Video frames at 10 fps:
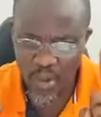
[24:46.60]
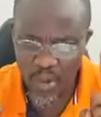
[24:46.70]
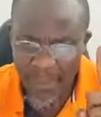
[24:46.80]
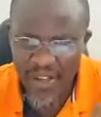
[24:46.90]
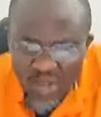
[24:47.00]

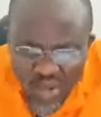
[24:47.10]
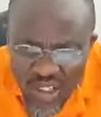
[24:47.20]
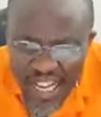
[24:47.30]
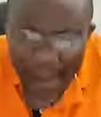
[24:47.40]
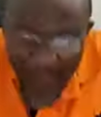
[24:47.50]
Amen. To
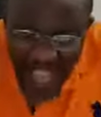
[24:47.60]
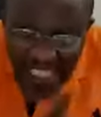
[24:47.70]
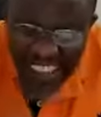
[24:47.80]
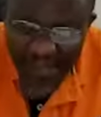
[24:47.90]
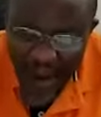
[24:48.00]
come
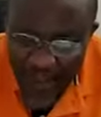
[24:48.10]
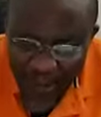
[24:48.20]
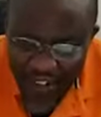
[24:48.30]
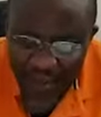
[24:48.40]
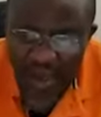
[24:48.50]
and team up
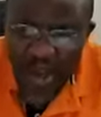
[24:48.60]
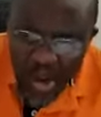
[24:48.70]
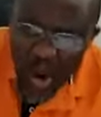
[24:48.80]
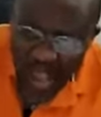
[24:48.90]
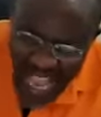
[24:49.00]
with him. So